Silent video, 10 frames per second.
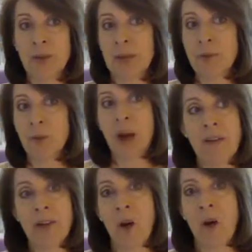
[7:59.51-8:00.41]
maybe you
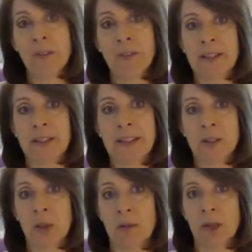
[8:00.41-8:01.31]
an office that's
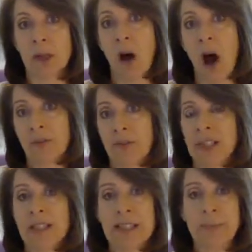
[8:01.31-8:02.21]
sort of a
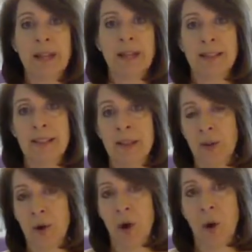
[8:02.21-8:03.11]
loft space in
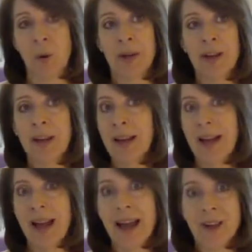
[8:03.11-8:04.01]
your home,
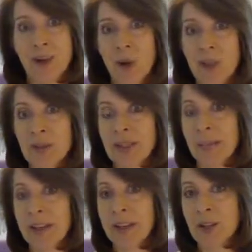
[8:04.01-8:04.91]
and you want to do
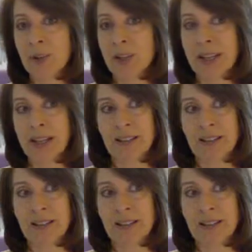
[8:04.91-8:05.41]
something interesting.